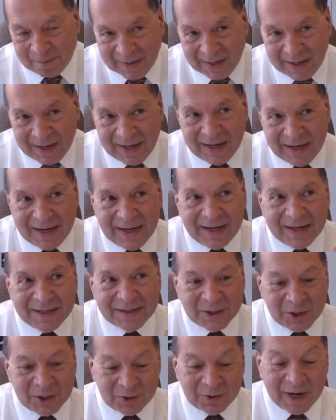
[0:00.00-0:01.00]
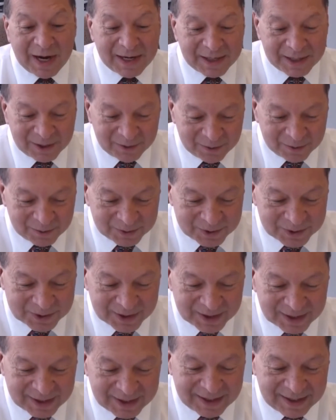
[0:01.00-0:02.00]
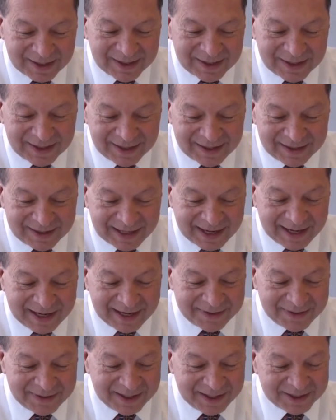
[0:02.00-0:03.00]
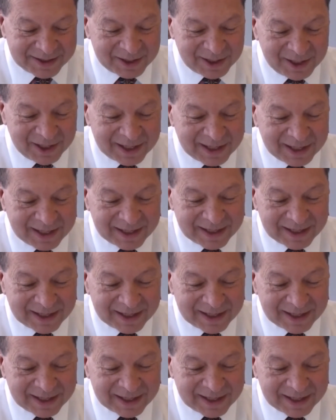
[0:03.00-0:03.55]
the strata laws, and they are things like